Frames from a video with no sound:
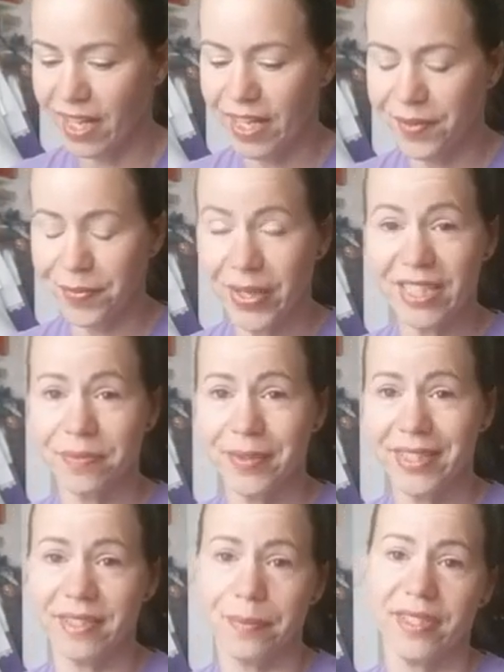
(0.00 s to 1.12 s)
And my
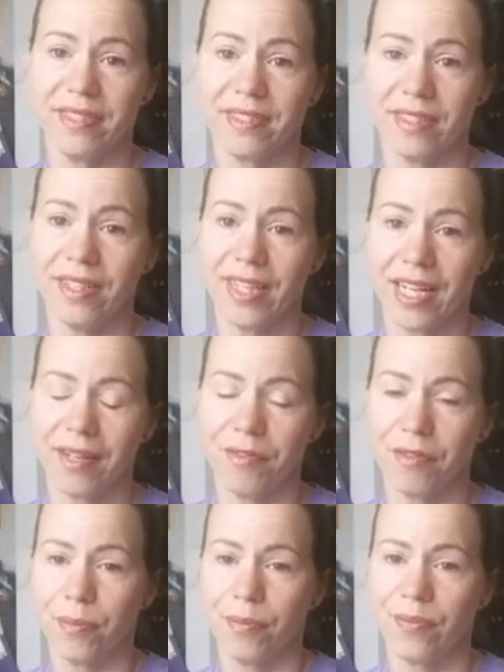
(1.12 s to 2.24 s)
husband's up in Salt Lake
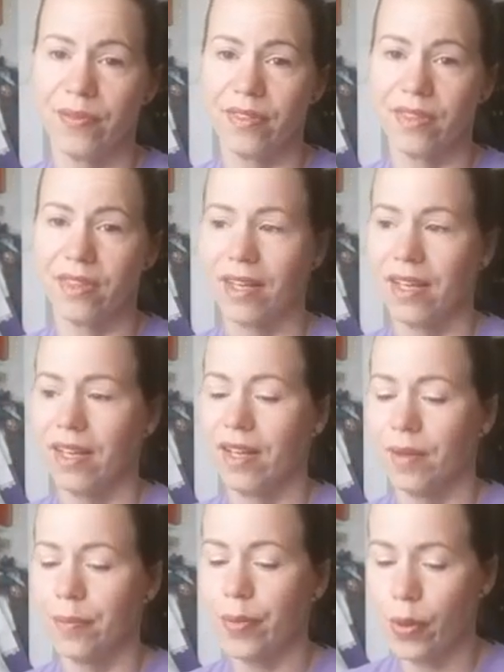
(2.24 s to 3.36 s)
for
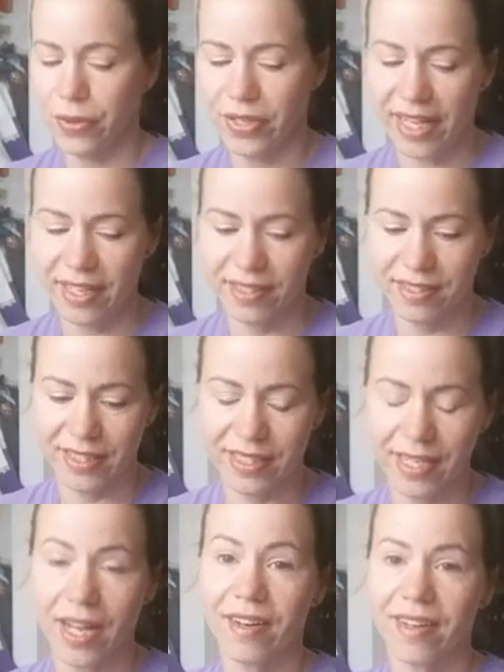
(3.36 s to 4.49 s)
both days, the
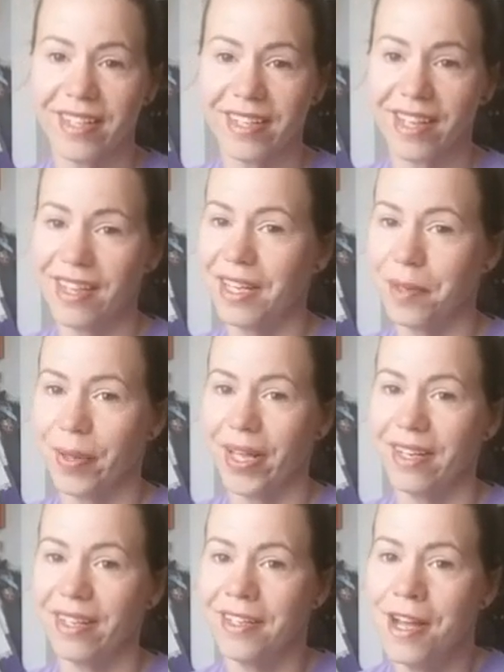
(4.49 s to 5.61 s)
entire day. I think he
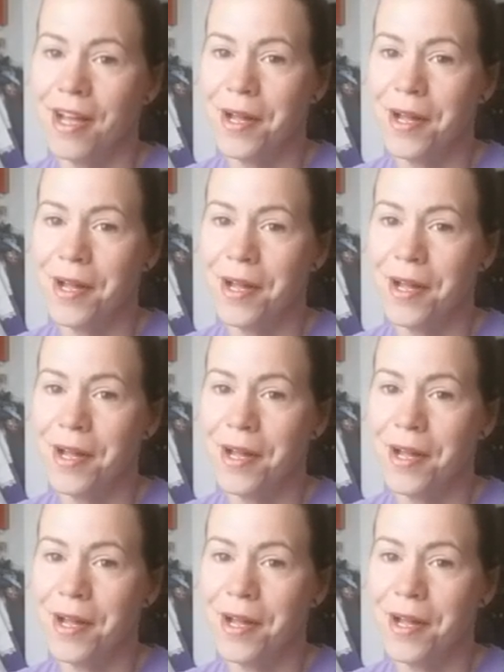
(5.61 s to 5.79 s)
planned it.